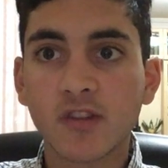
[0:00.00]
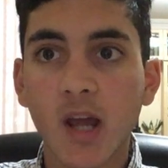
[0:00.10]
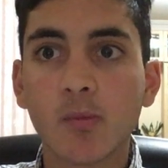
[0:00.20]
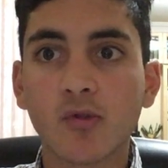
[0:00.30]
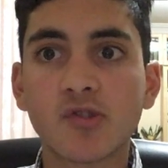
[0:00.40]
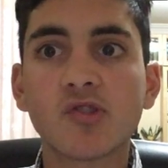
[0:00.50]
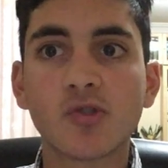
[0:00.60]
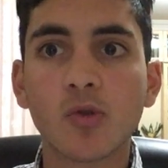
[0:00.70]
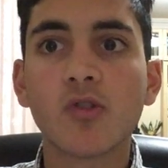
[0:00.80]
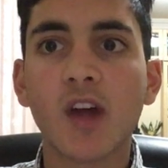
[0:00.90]
teams would
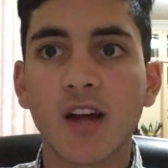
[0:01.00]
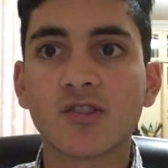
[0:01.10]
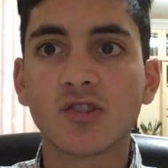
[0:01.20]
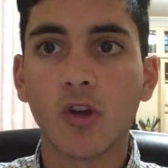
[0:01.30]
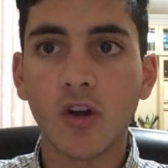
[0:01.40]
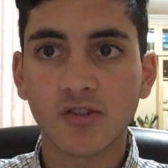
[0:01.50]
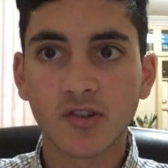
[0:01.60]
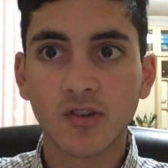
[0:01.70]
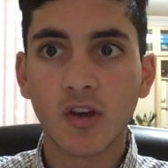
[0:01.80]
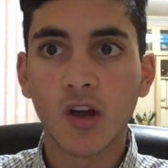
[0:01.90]
suit that slot.